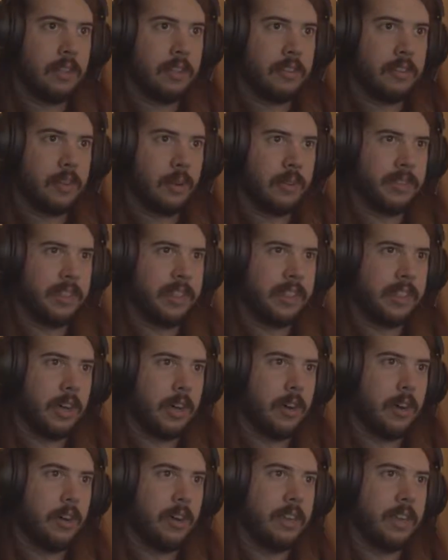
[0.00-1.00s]
So it's not
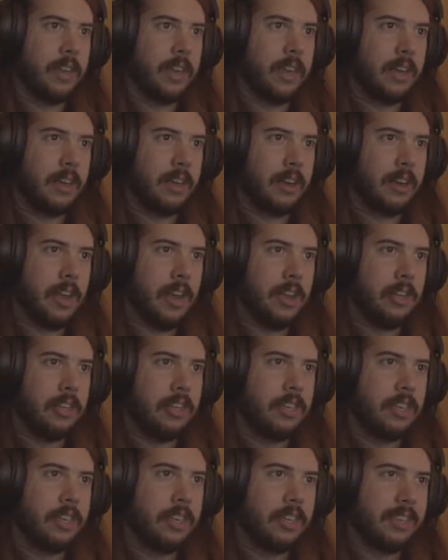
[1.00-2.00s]
that hard to get. I just
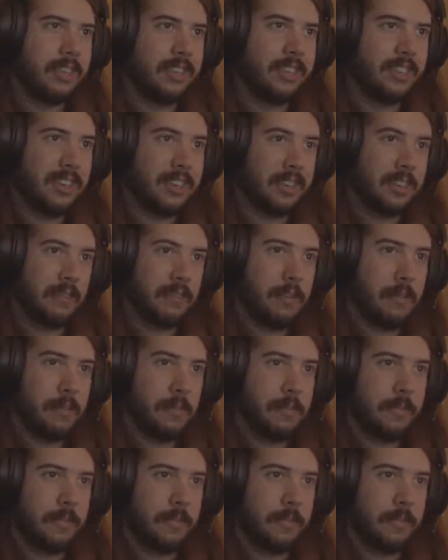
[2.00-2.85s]
need to get 6 of them.